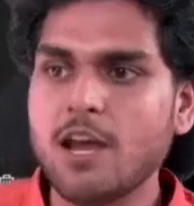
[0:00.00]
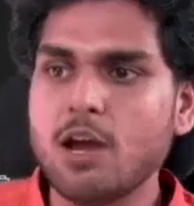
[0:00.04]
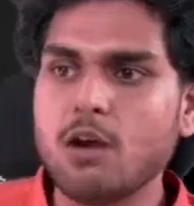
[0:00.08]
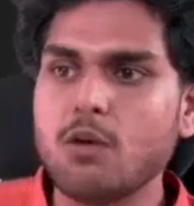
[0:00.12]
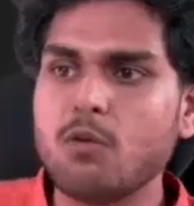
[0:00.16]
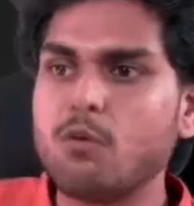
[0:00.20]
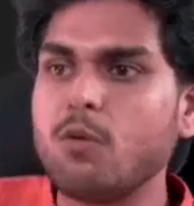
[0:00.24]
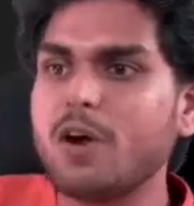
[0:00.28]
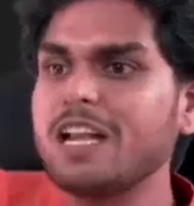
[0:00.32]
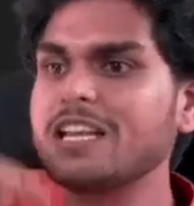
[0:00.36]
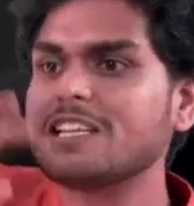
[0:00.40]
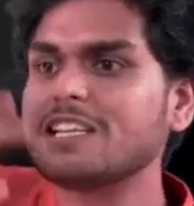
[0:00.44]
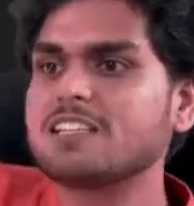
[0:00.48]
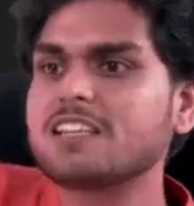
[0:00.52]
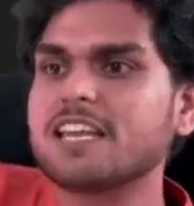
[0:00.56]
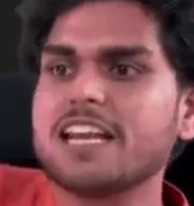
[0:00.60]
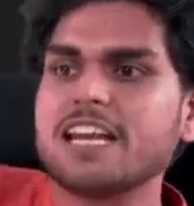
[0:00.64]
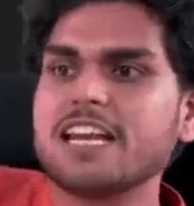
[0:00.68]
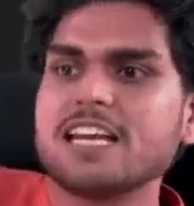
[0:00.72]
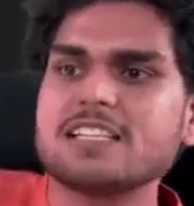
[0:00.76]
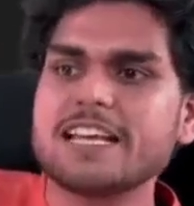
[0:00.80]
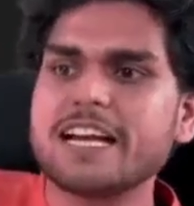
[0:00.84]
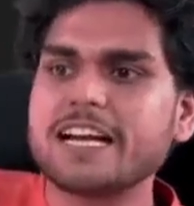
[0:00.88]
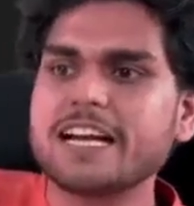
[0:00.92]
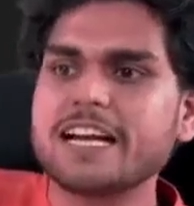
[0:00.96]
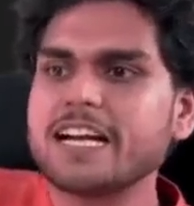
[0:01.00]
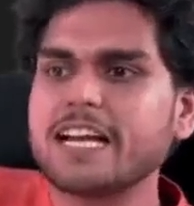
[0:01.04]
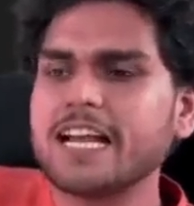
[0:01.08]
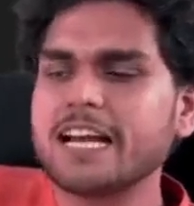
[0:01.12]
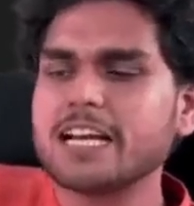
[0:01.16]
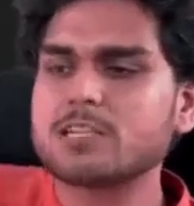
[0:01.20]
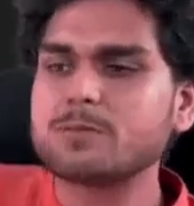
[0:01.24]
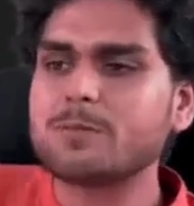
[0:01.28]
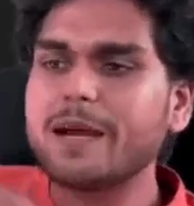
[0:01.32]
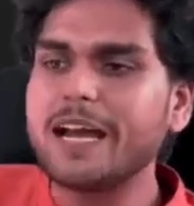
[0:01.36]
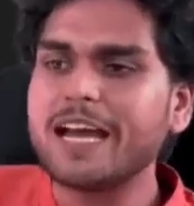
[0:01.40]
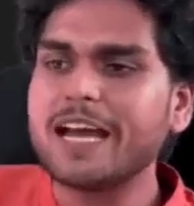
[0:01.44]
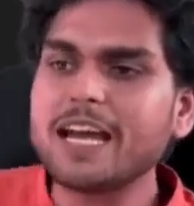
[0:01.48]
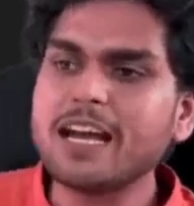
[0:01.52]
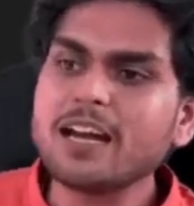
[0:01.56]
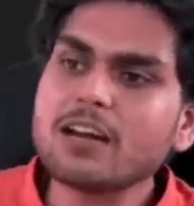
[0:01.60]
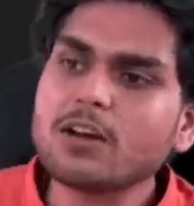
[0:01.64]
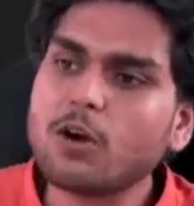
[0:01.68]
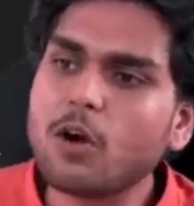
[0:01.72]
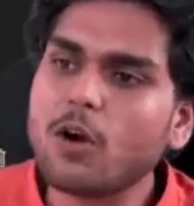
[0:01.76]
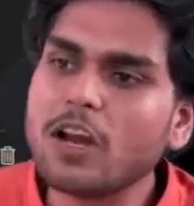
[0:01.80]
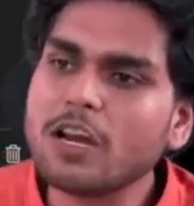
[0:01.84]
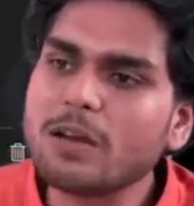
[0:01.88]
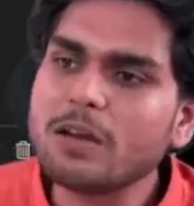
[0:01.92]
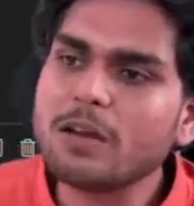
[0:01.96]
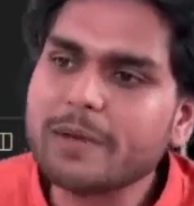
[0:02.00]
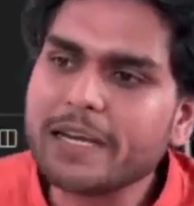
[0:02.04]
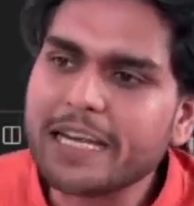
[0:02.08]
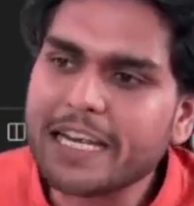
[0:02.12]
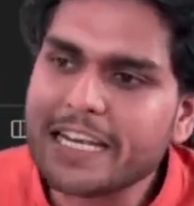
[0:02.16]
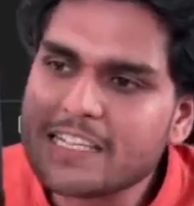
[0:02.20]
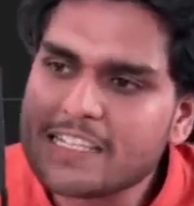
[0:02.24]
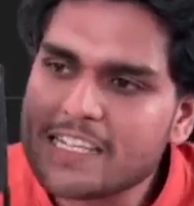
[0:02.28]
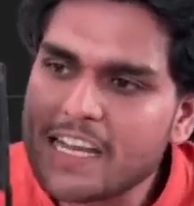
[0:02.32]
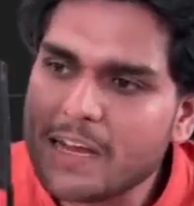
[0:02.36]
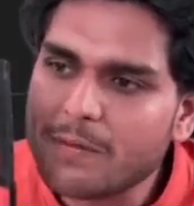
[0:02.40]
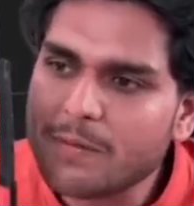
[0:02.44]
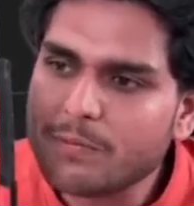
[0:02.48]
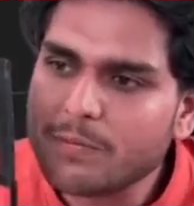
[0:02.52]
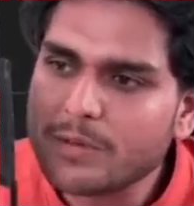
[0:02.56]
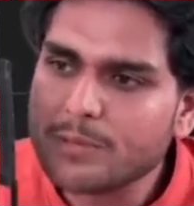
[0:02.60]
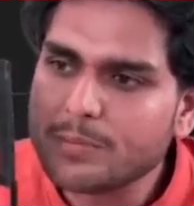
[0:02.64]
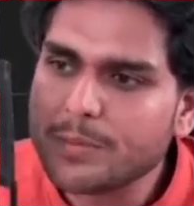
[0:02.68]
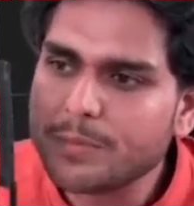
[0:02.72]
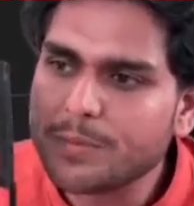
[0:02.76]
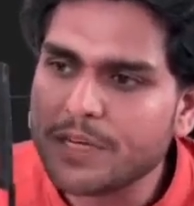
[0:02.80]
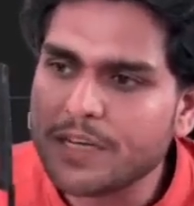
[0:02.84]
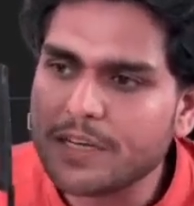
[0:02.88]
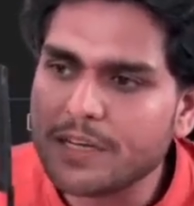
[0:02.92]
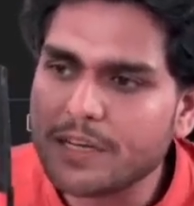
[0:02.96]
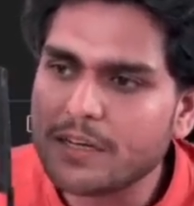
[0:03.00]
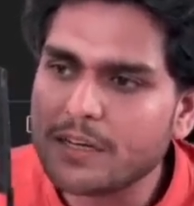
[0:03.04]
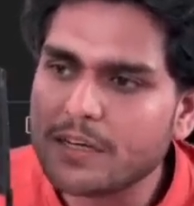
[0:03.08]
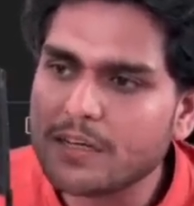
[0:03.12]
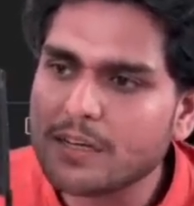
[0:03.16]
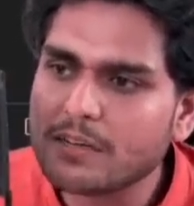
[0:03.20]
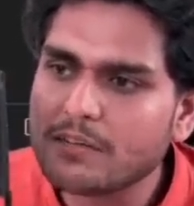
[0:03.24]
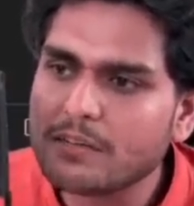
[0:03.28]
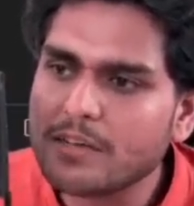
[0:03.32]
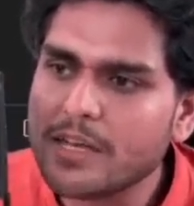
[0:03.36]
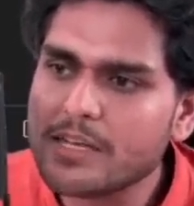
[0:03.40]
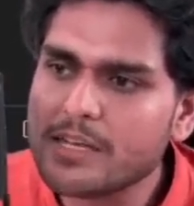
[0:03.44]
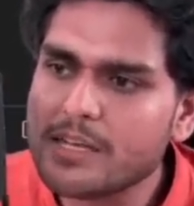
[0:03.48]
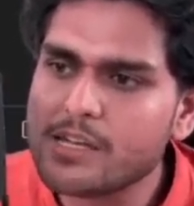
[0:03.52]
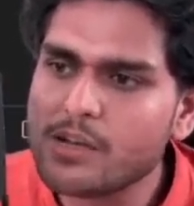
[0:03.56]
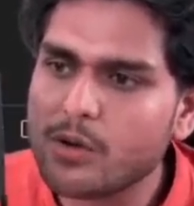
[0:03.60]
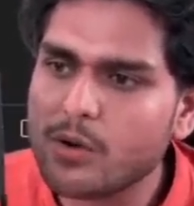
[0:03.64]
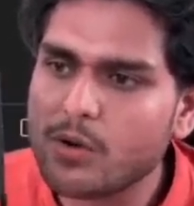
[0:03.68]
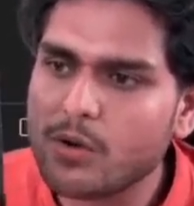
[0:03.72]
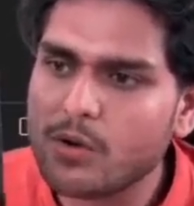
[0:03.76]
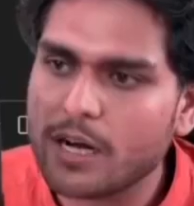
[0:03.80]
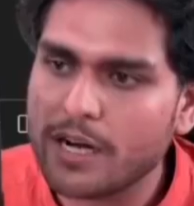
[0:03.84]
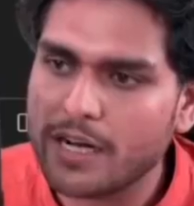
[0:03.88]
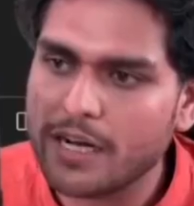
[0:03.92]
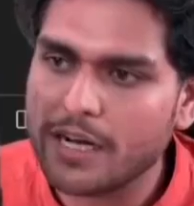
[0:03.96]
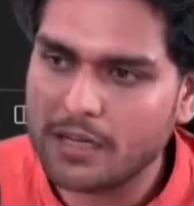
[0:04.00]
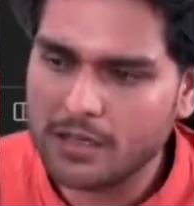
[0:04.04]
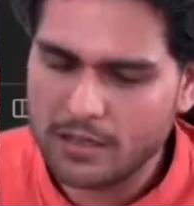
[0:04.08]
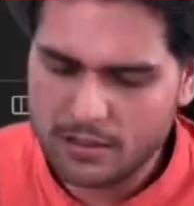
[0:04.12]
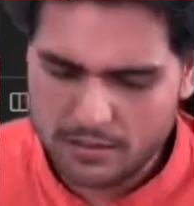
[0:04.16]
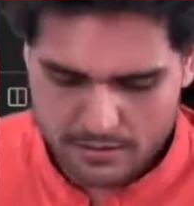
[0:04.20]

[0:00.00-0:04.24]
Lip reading: Once 3 seconds expire, call me ASAP will be printed. This you know, right?